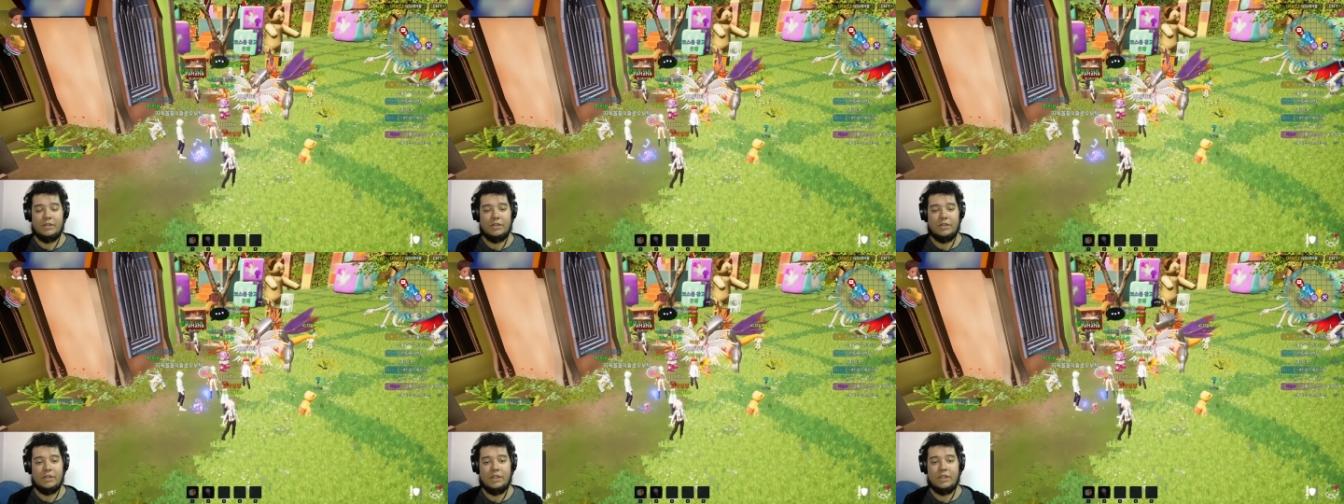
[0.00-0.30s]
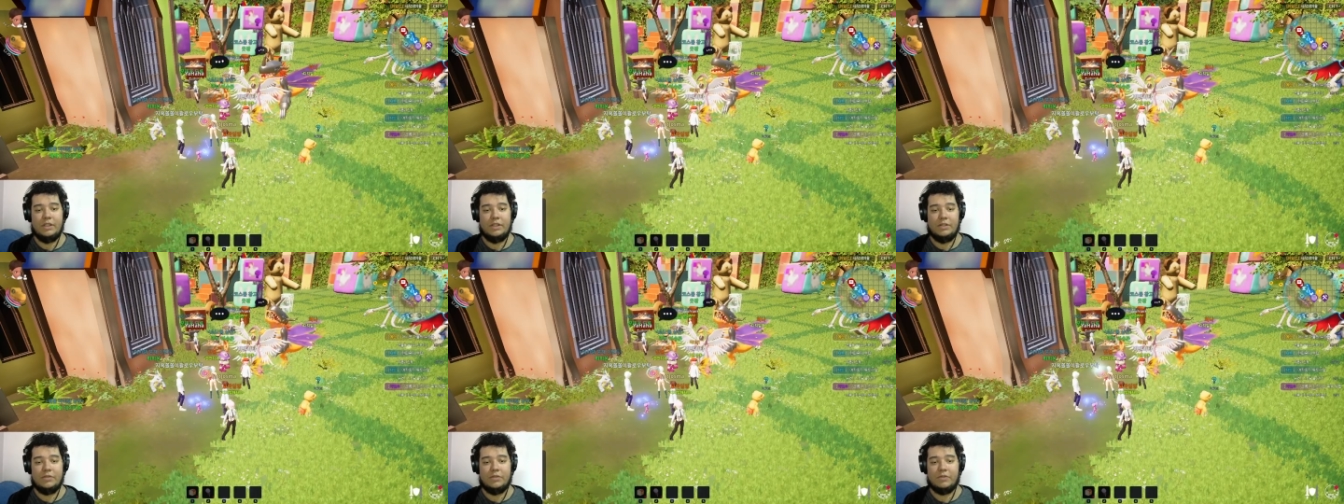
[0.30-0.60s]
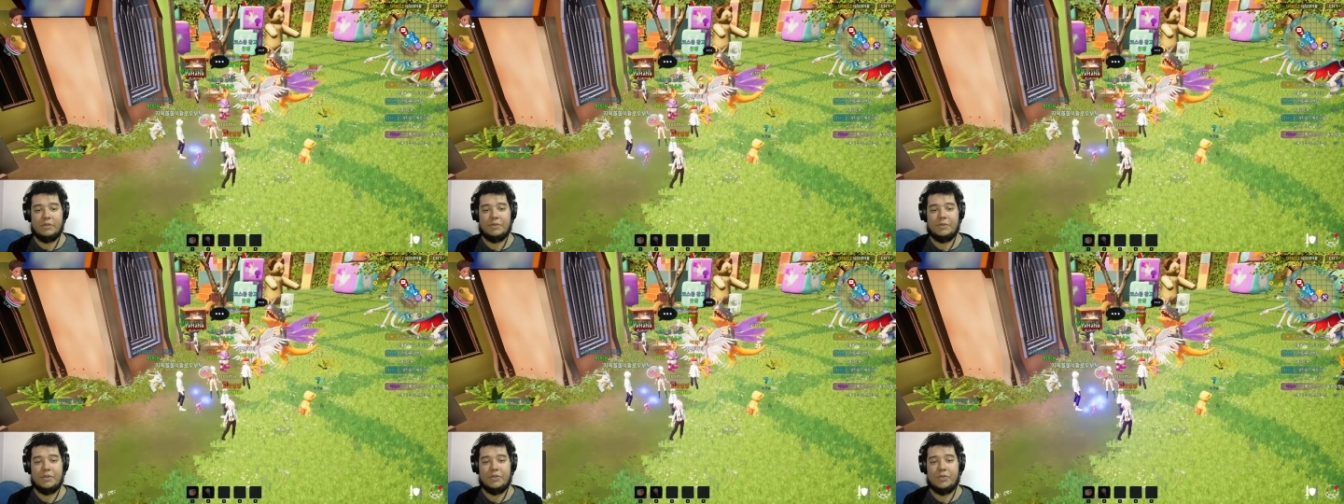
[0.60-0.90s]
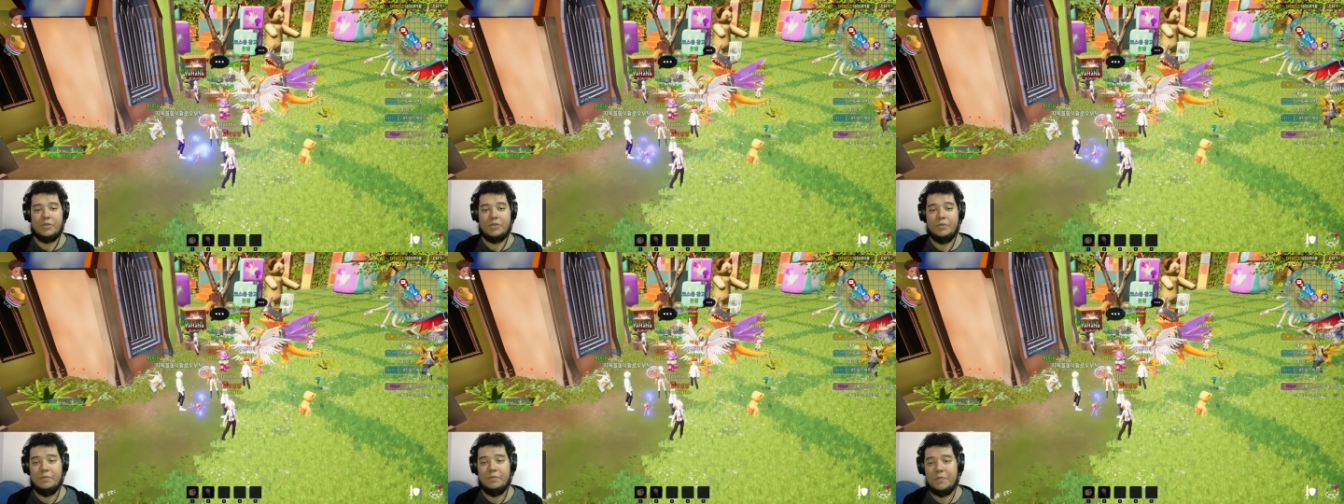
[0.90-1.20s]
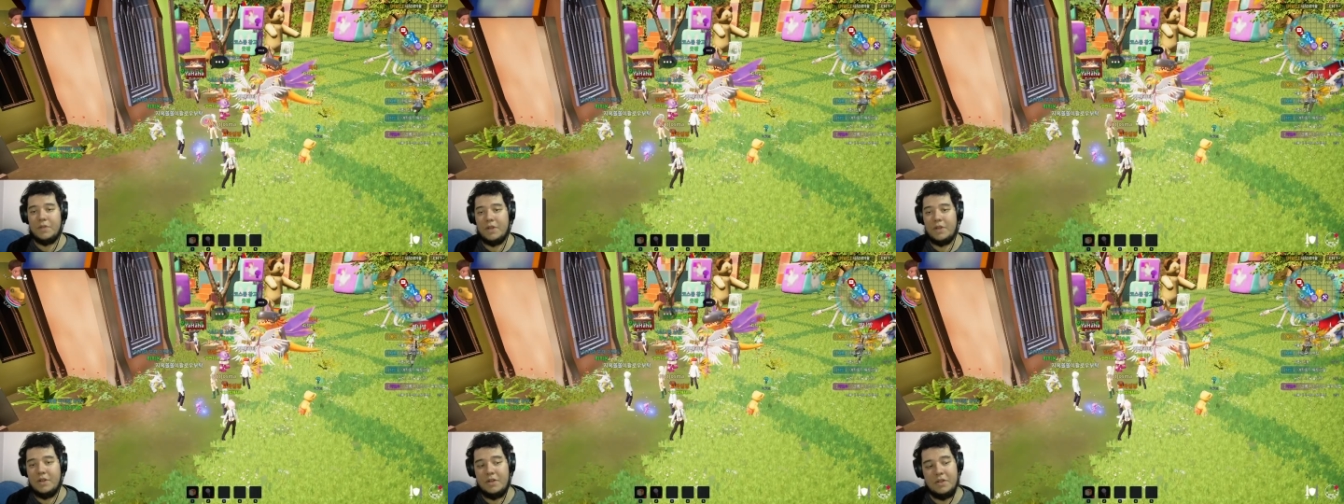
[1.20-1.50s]
in the description too.
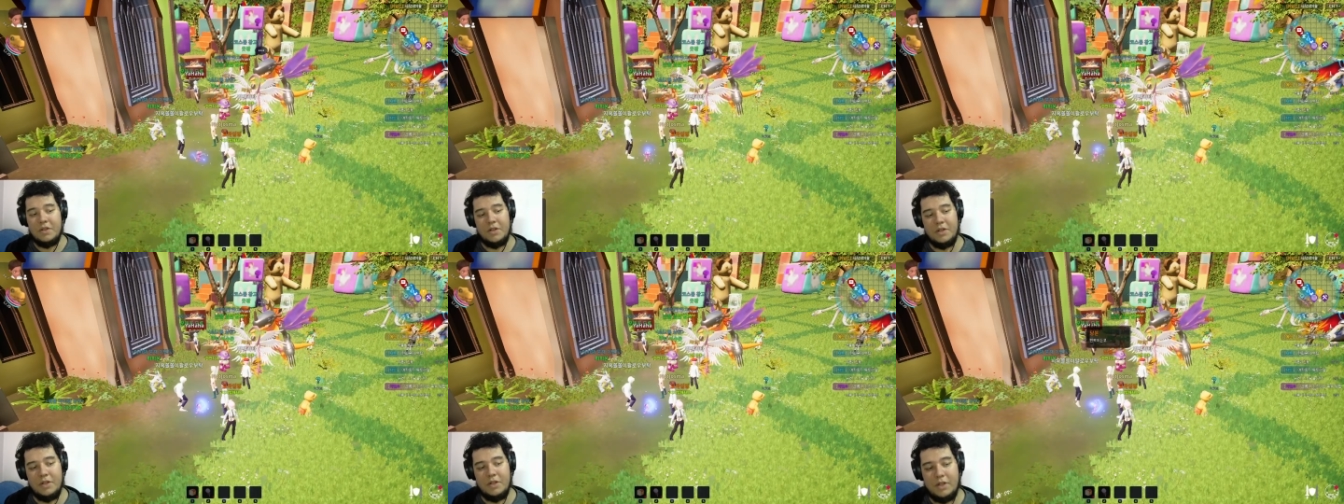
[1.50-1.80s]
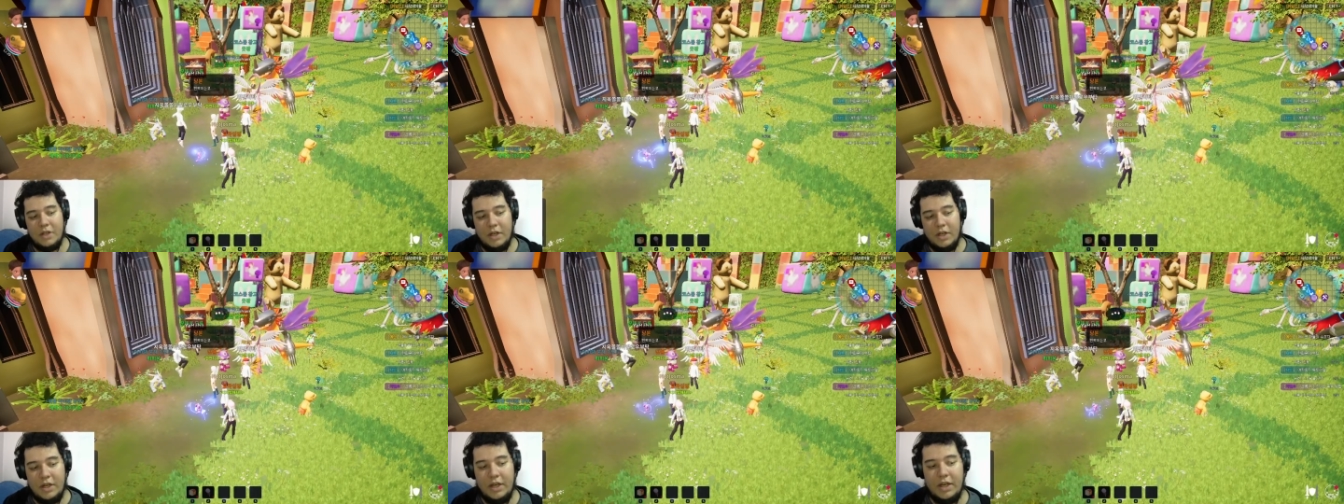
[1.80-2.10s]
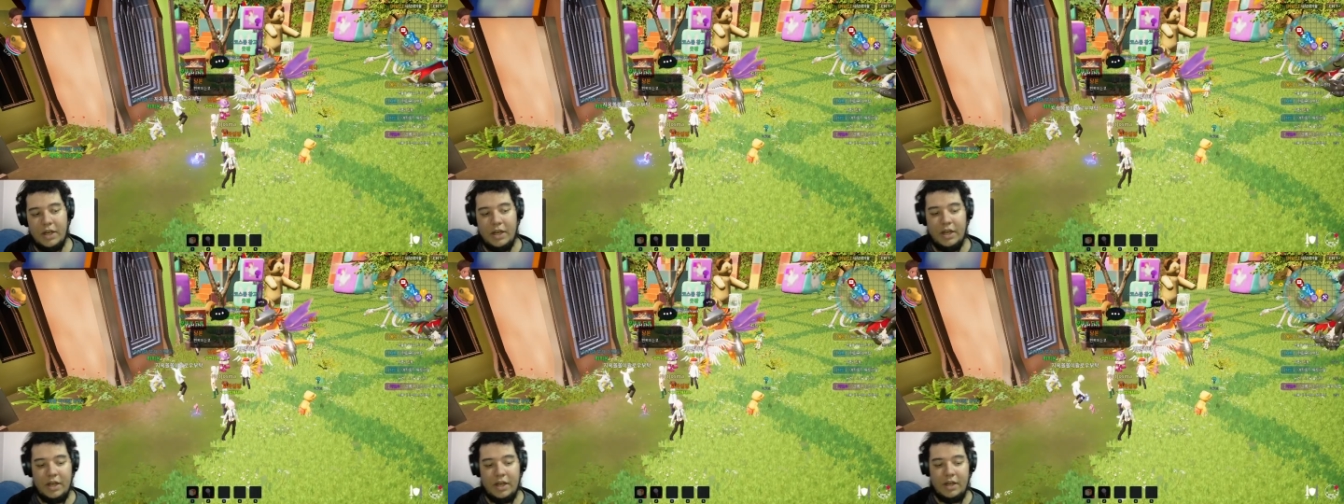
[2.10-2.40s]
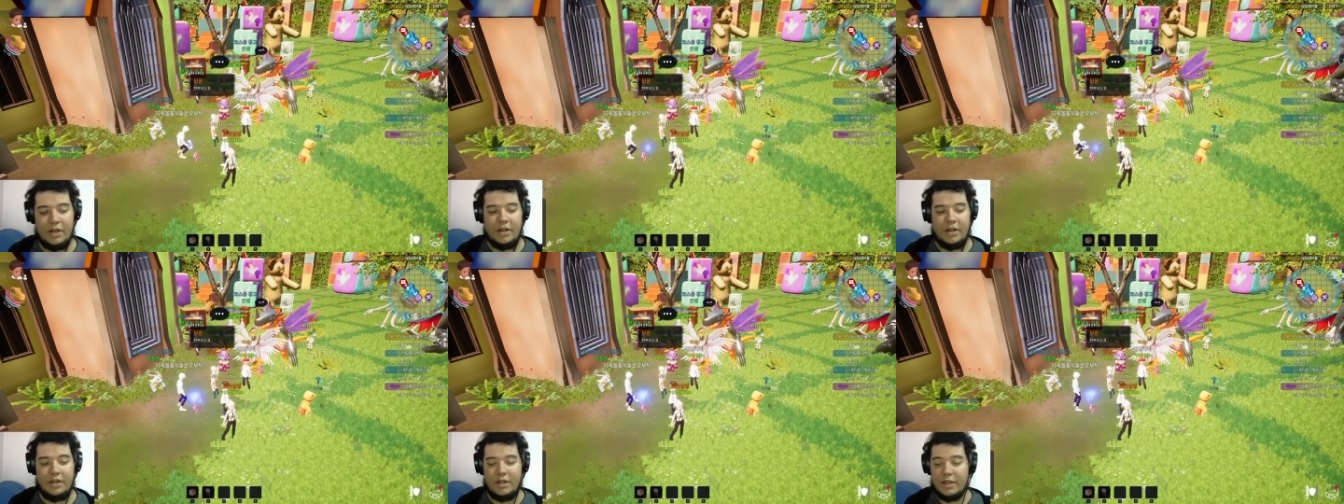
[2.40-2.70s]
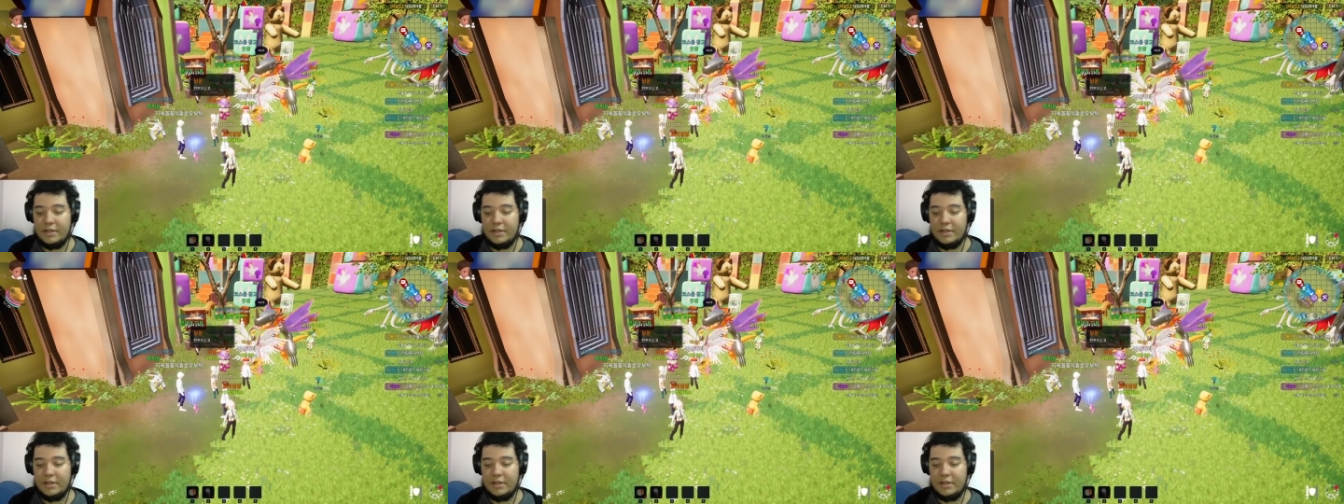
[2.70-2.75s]
And